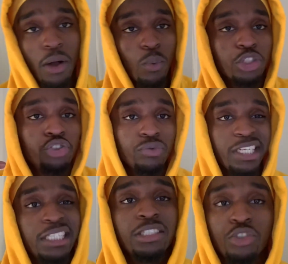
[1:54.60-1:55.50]
what you
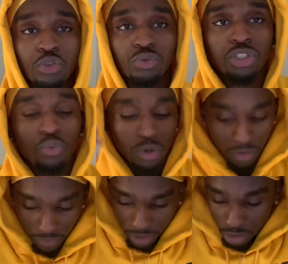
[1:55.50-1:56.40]
need to do to
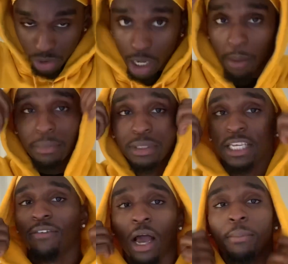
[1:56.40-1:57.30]
woof. I'm
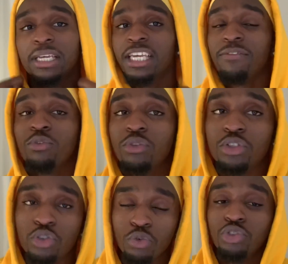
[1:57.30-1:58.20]
gonna give you the
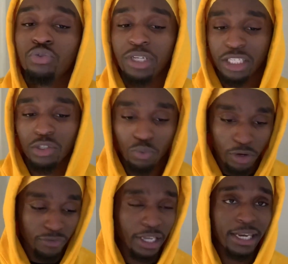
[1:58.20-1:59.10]
tools you need to
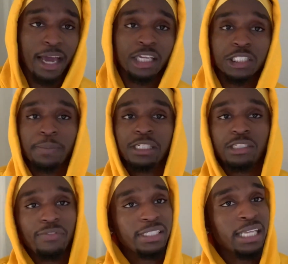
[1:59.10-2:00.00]
woof. They're not
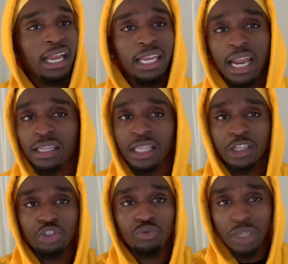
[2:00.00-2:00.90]
expensive. There's not a lot of
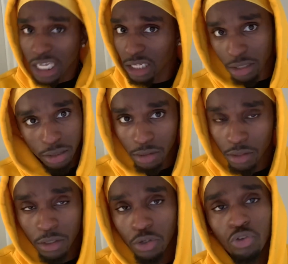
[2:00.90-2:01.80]
things you need.
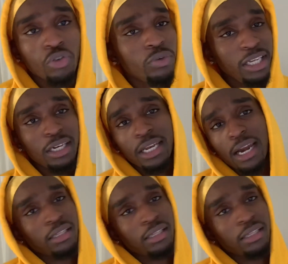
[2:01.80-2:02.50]
You don't need a lot of